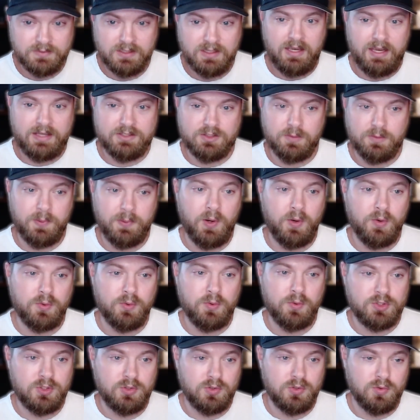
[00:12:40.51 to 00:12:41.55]
as
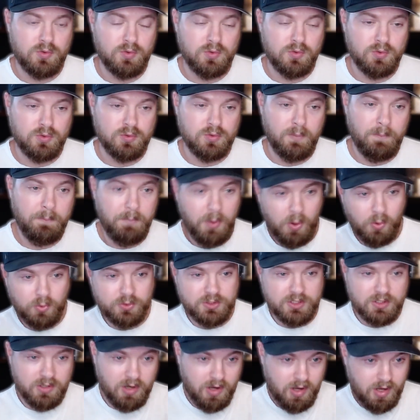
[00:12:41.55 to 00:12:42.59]
opposed to
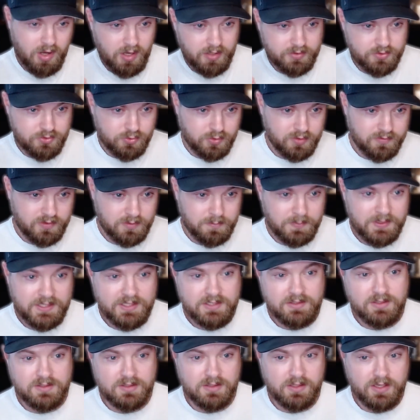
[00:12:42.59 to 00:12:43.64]
bolted on sort of in
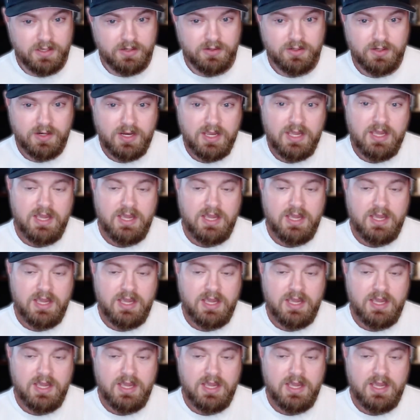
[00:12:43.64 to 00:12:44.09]
pieces later.